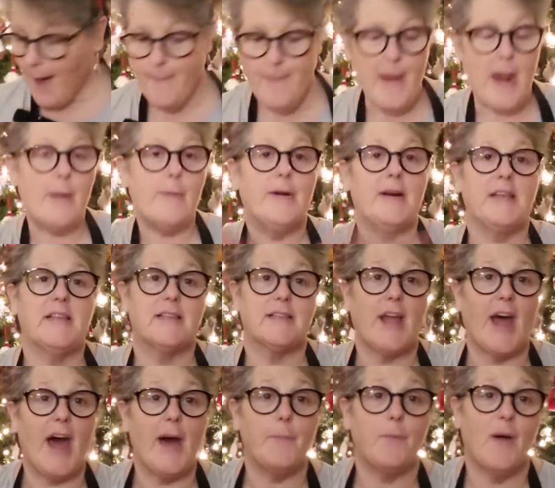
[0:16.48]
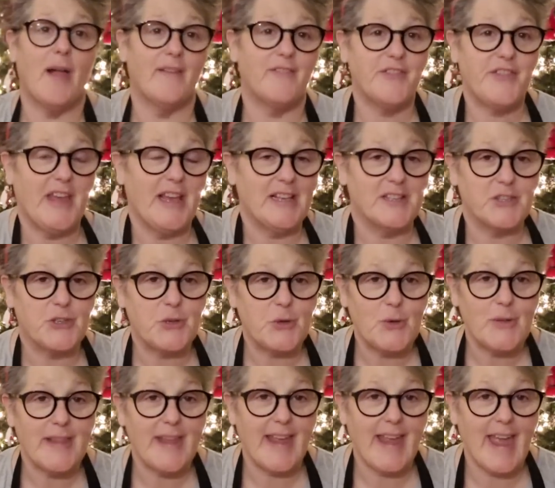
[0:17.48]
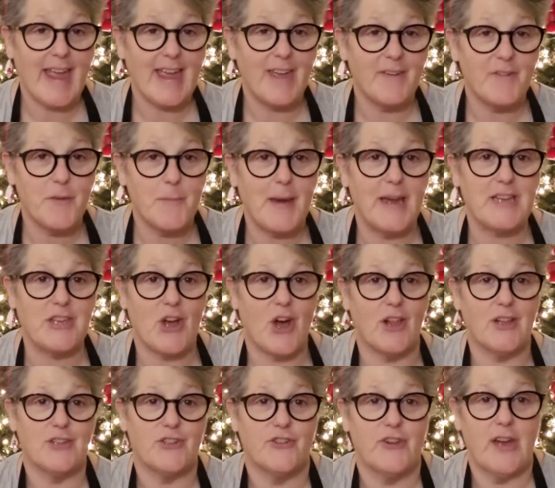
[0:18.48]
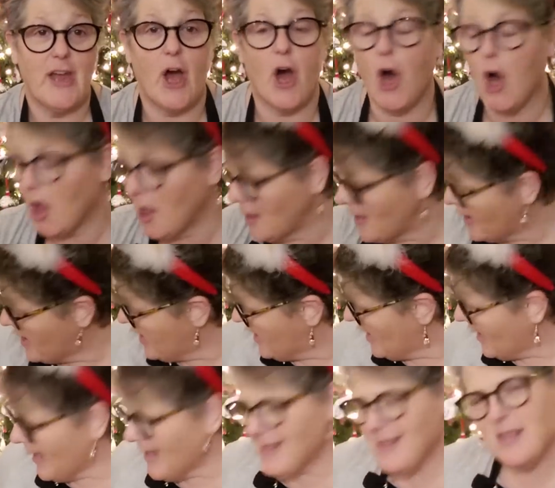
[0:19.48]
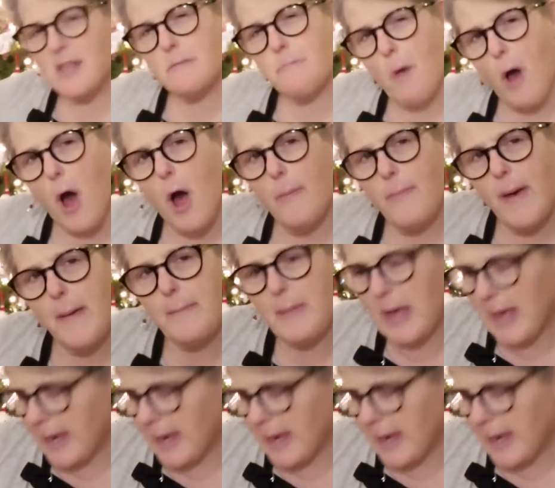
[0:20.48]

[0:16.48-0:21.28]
Um, but I want to stop while everything is cooling and give you my Dollar Tree haul. It's small but